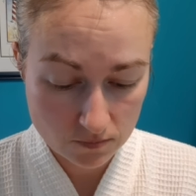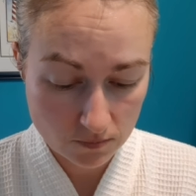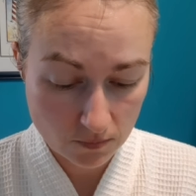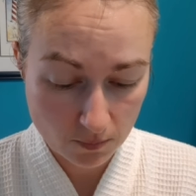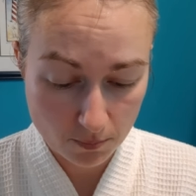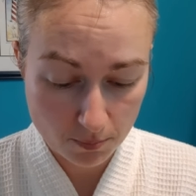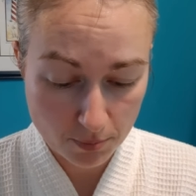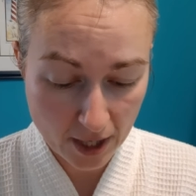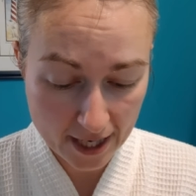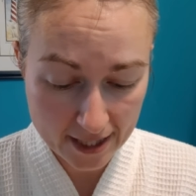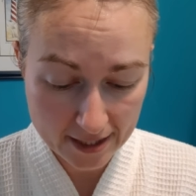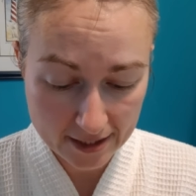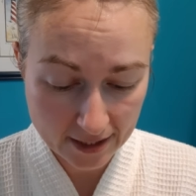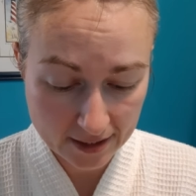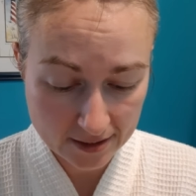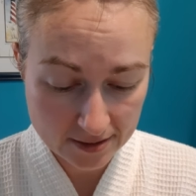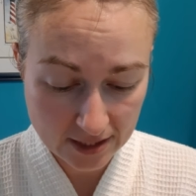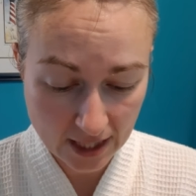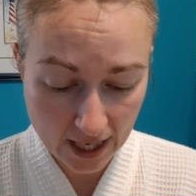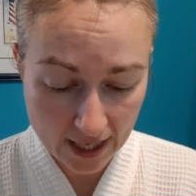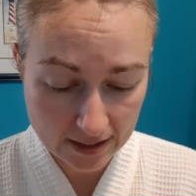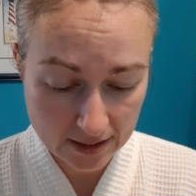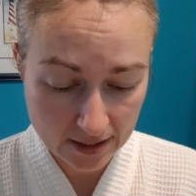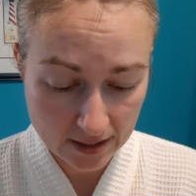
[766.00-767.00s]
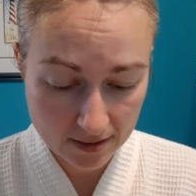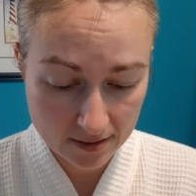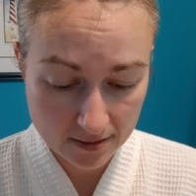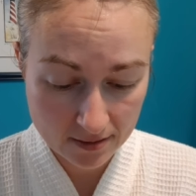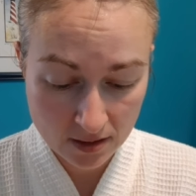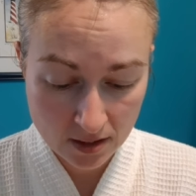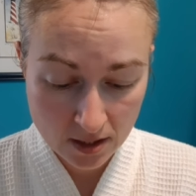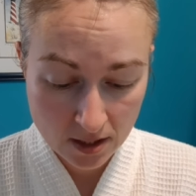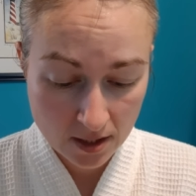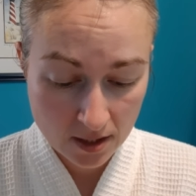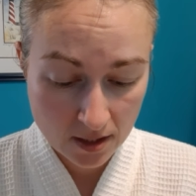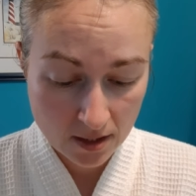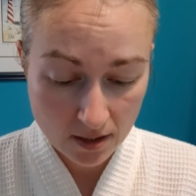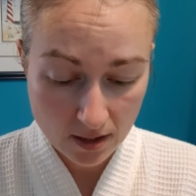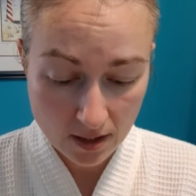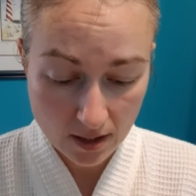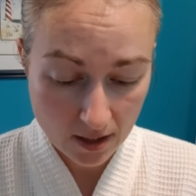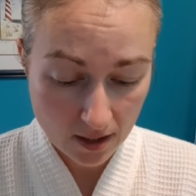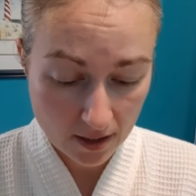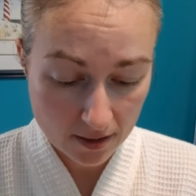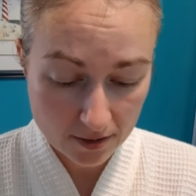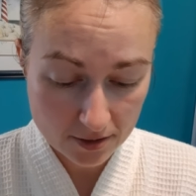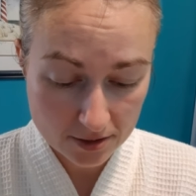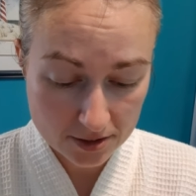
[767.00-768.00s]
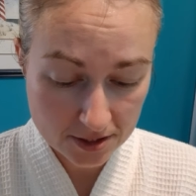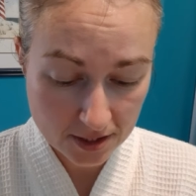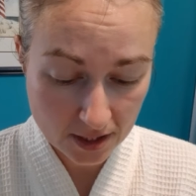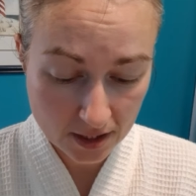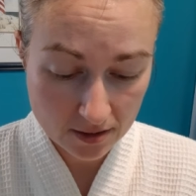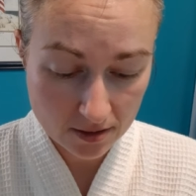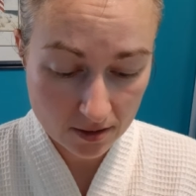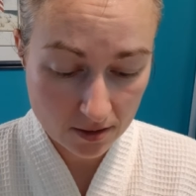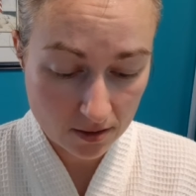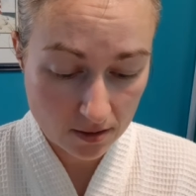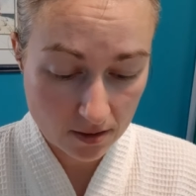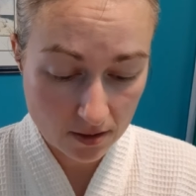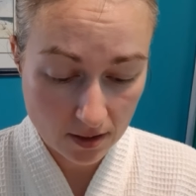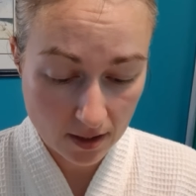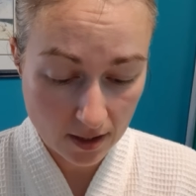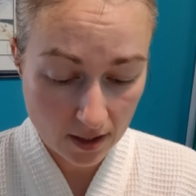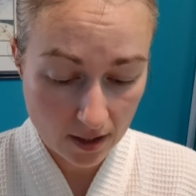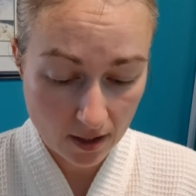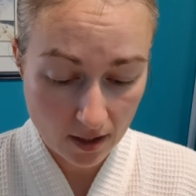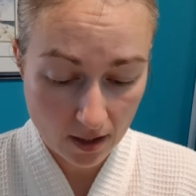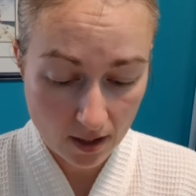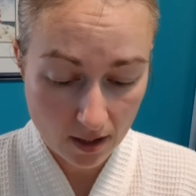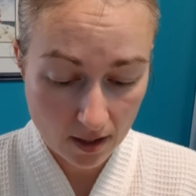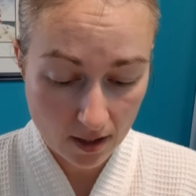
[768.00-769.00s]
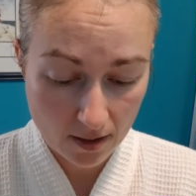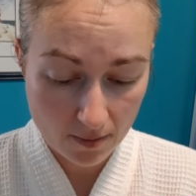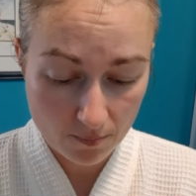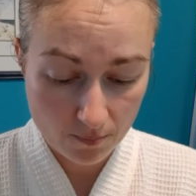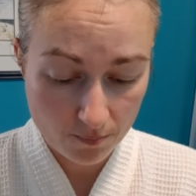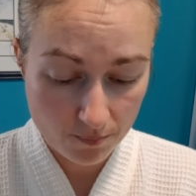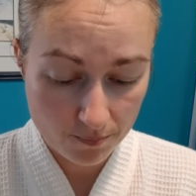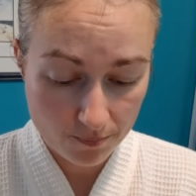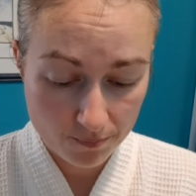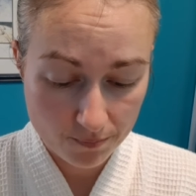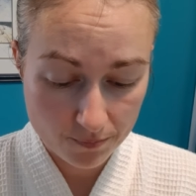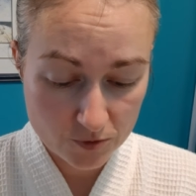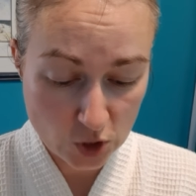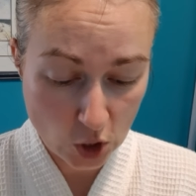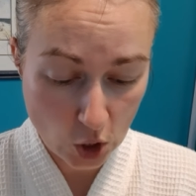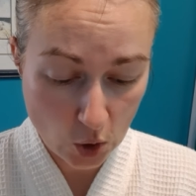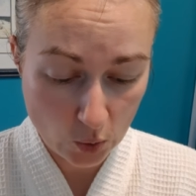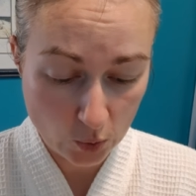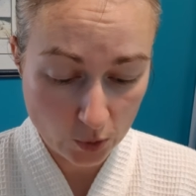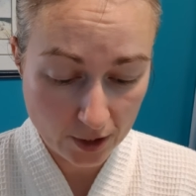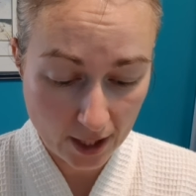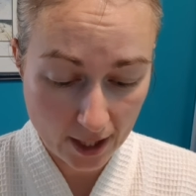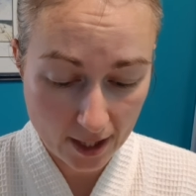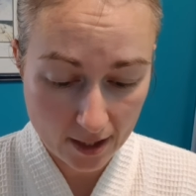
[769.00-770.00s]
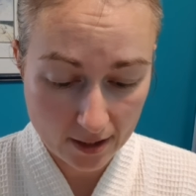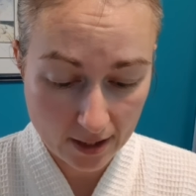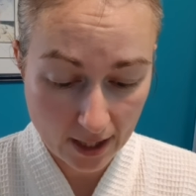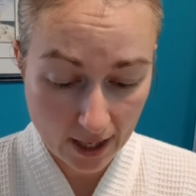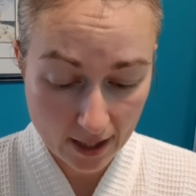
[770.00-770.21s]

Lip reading: brightening, tightening your skin tone and